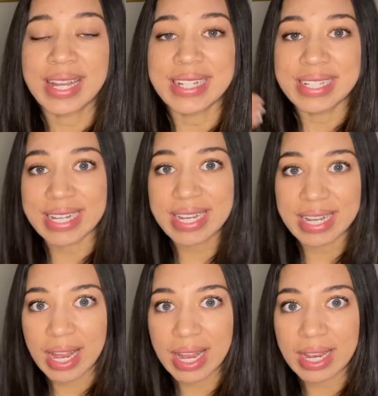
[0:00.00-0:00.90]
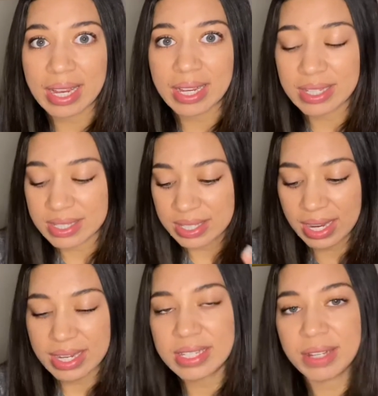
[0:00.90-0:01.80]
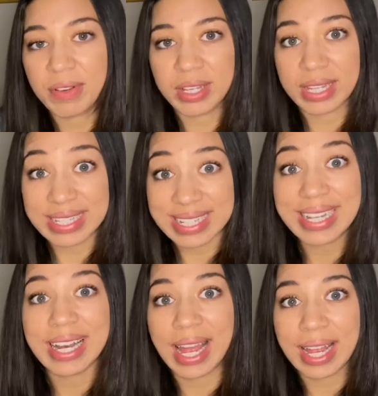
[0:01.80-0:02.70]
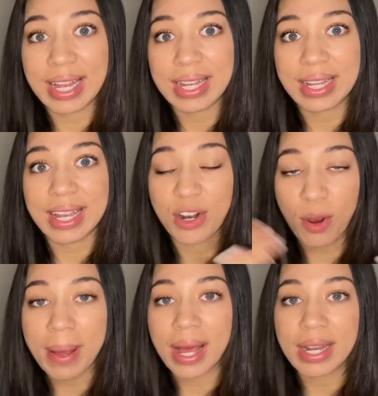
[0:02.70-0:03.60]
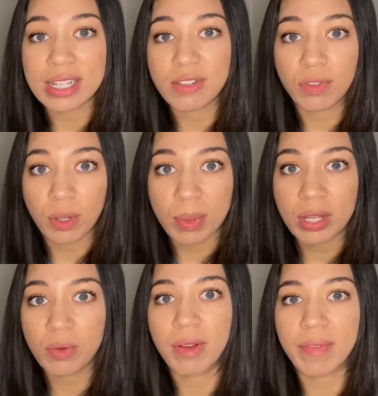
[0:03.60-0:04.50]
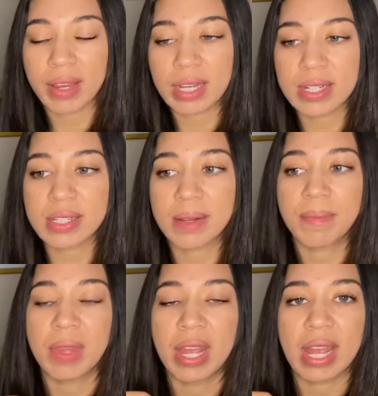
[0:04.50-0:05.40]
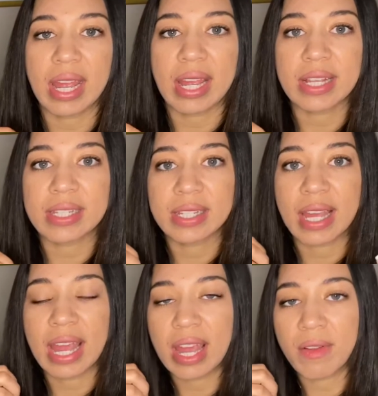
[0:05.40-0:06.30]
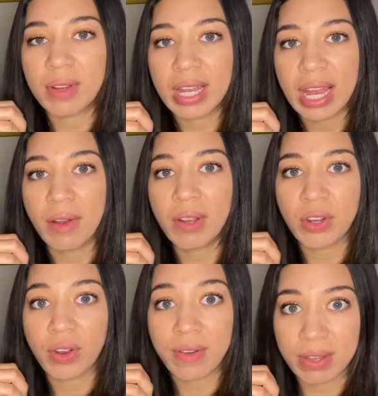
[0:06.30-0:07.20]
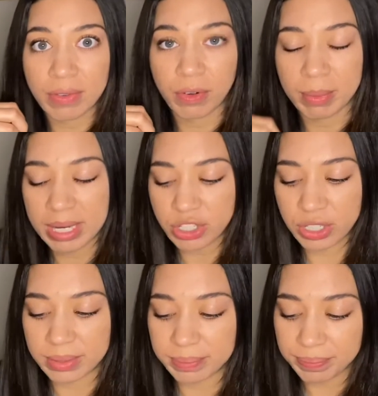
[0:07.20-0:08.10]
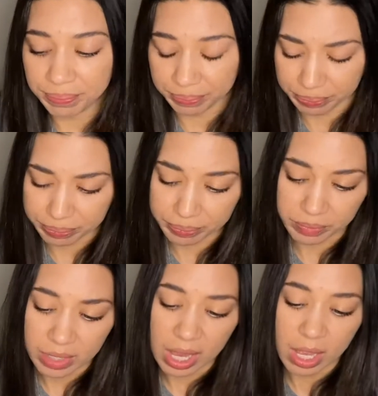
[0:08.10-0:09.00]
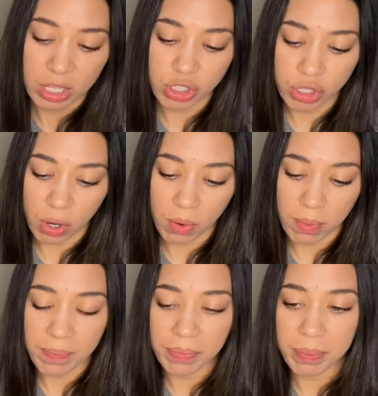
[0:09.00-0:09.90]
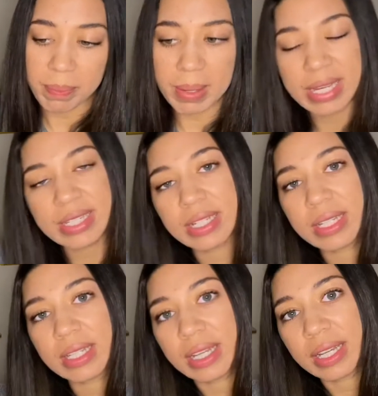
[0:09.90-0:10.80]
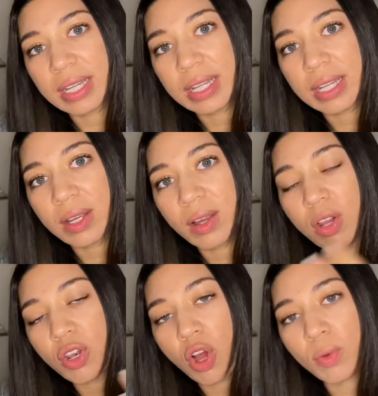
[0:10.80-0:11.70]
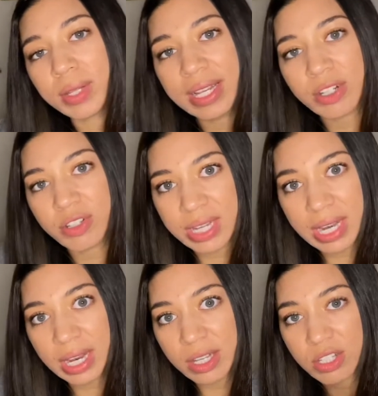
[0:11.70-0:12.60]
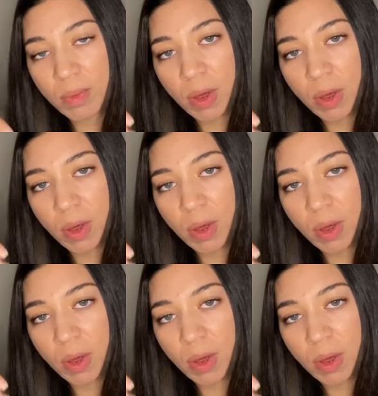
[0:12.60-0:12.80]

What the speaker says: DNA, scientifically, DNA in our bodies flowing through our veins is a carrier of information. So basically, only understanding a small